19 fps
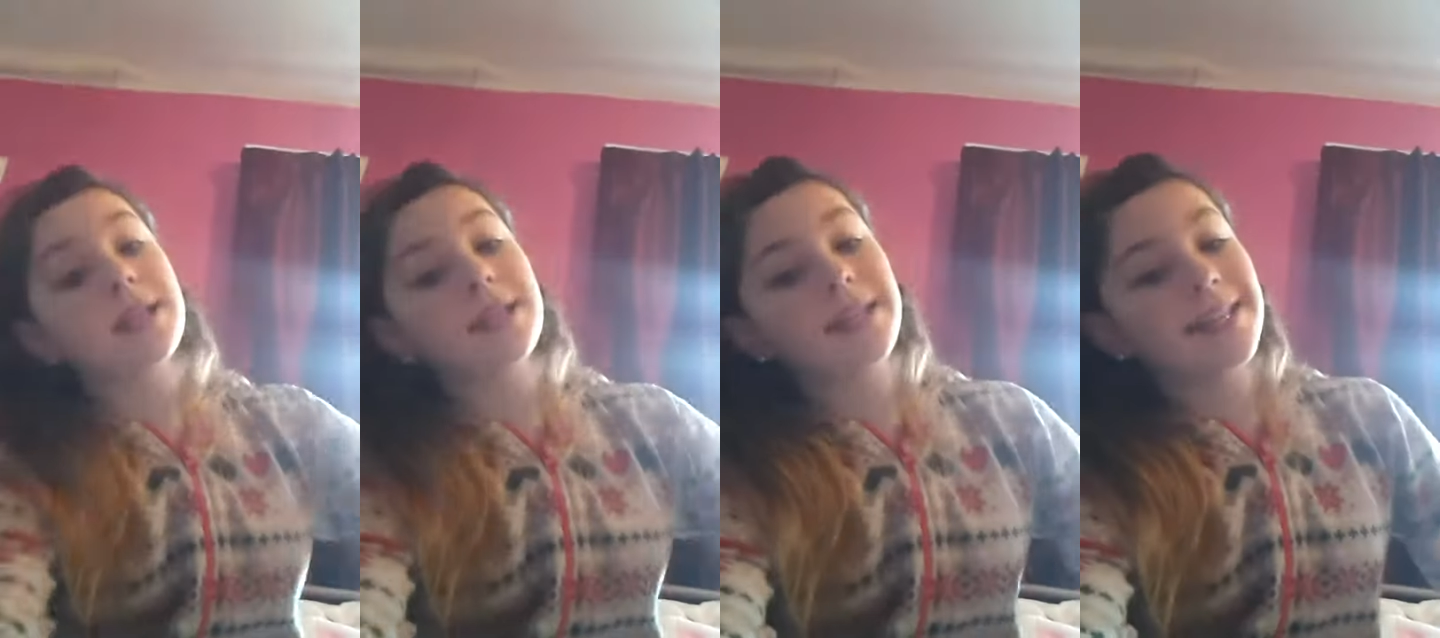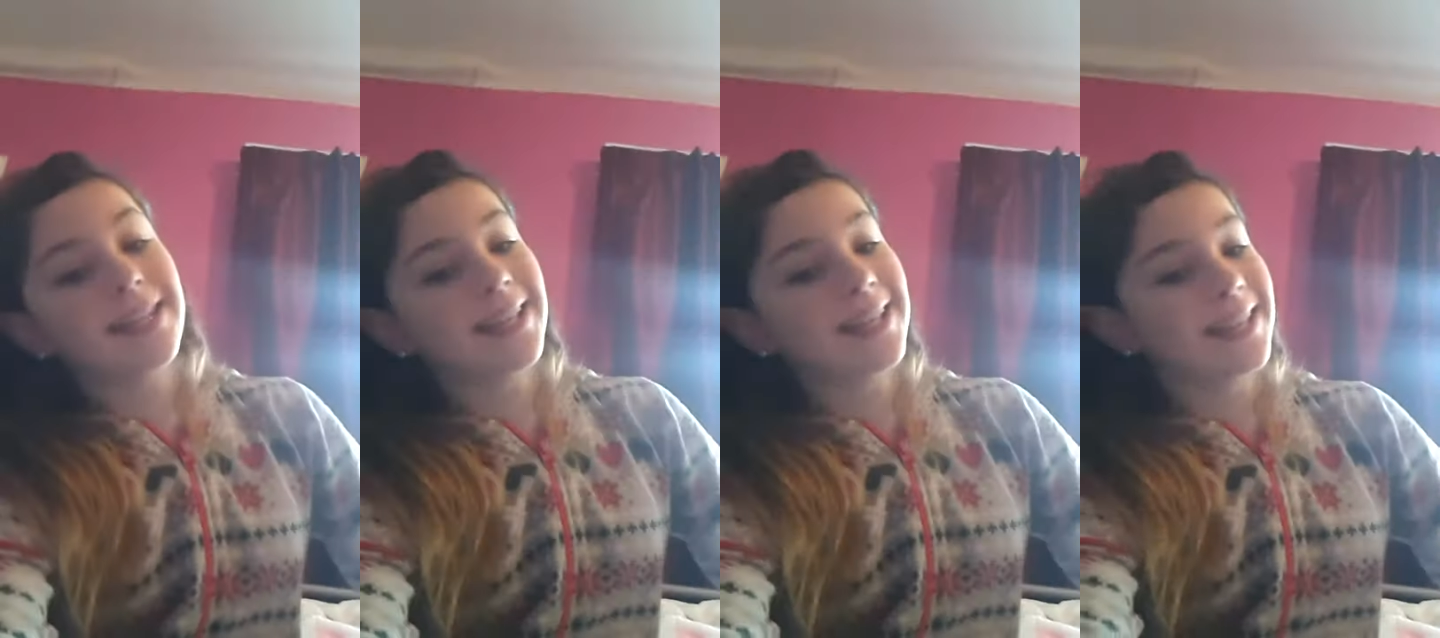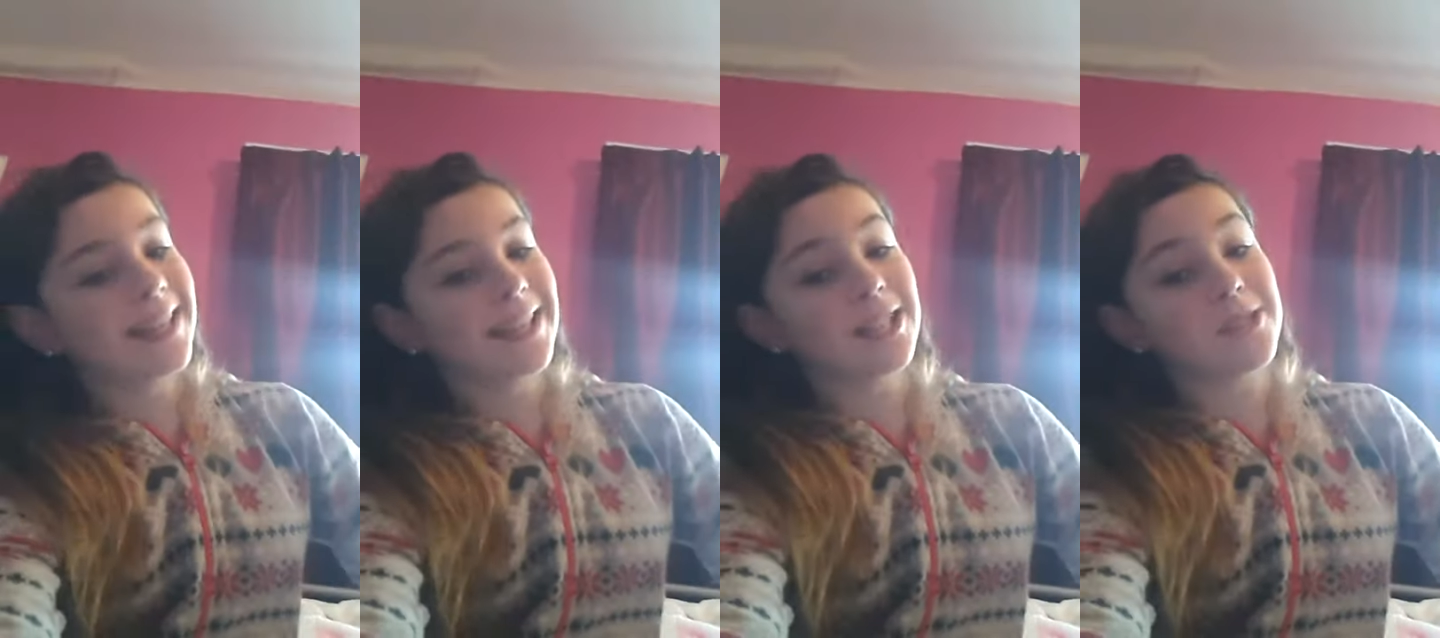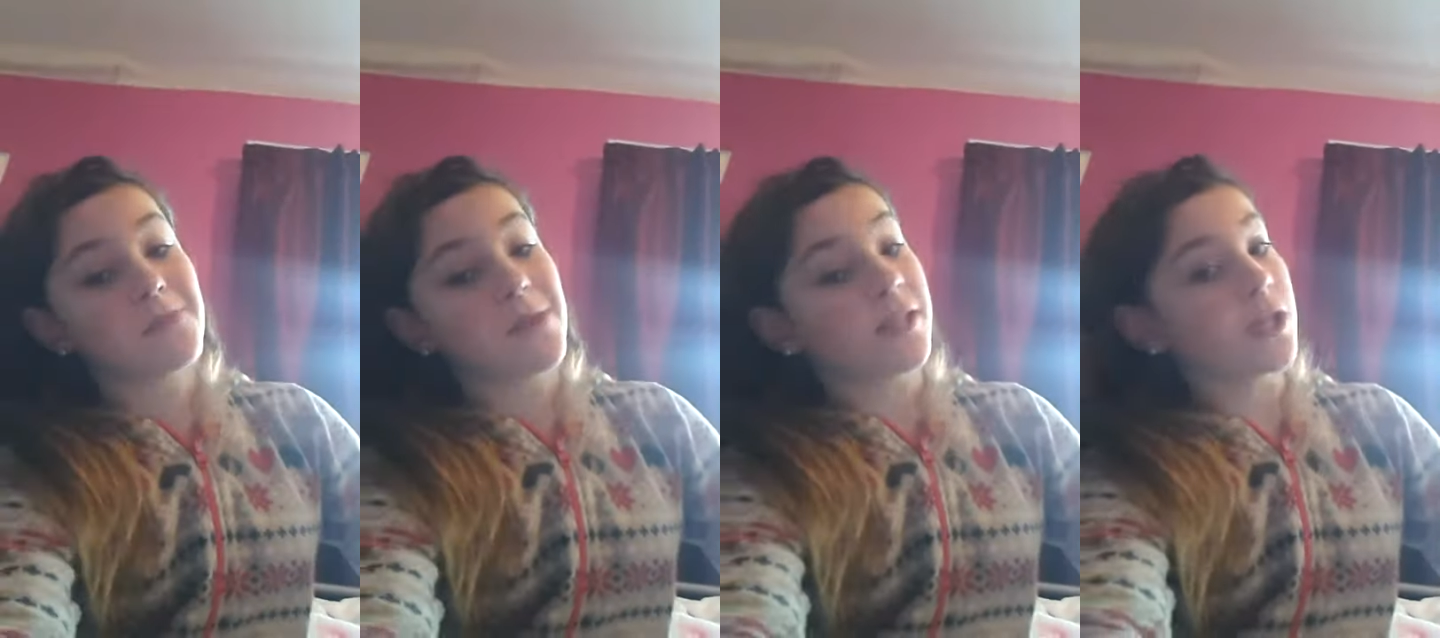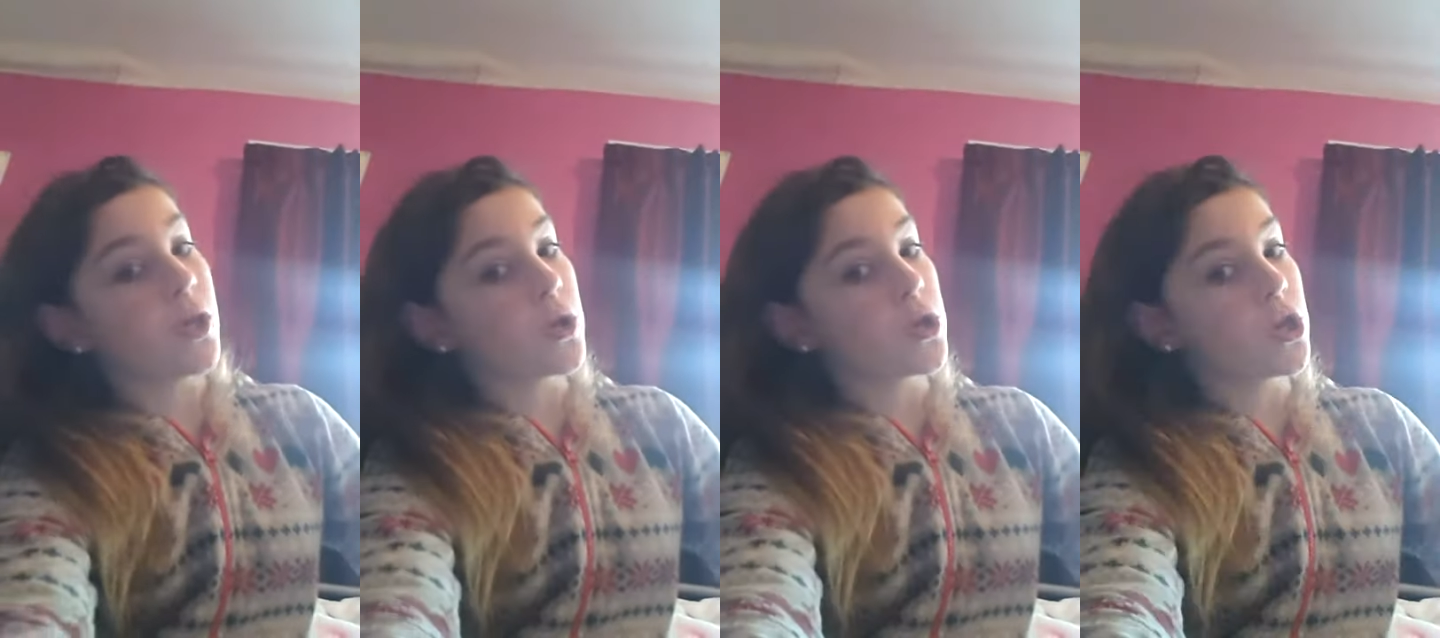it.
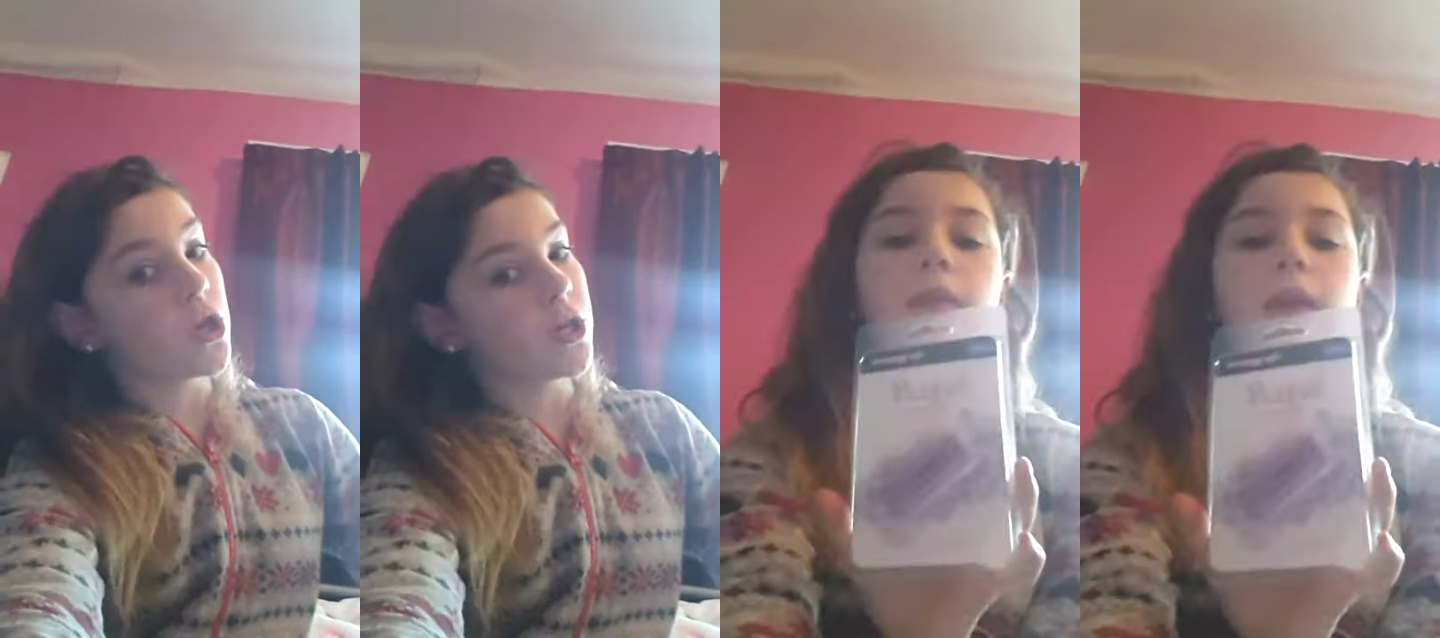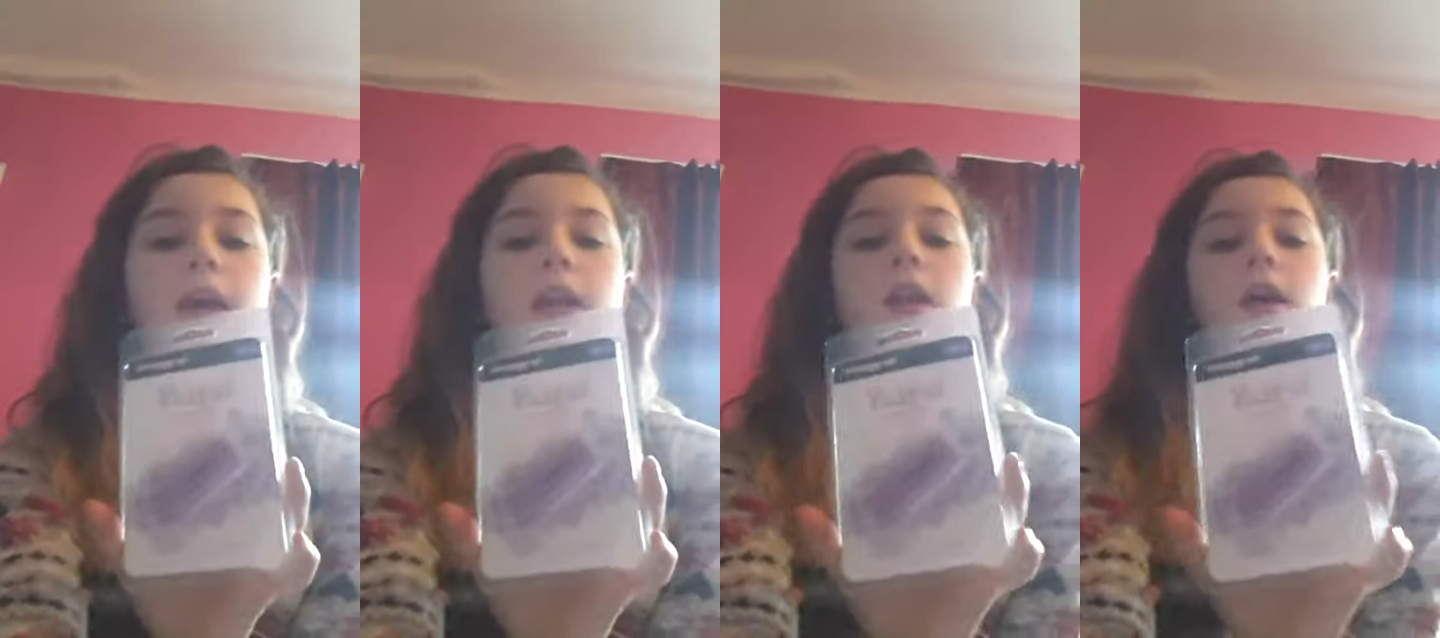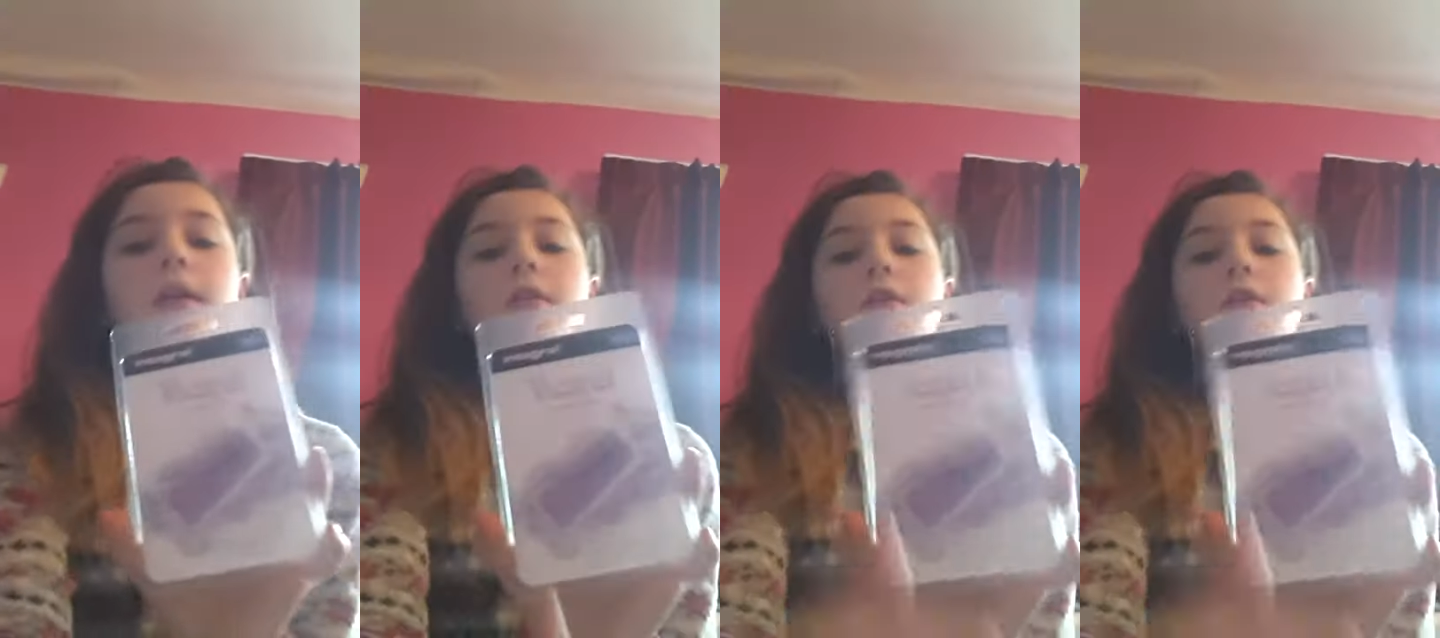Then I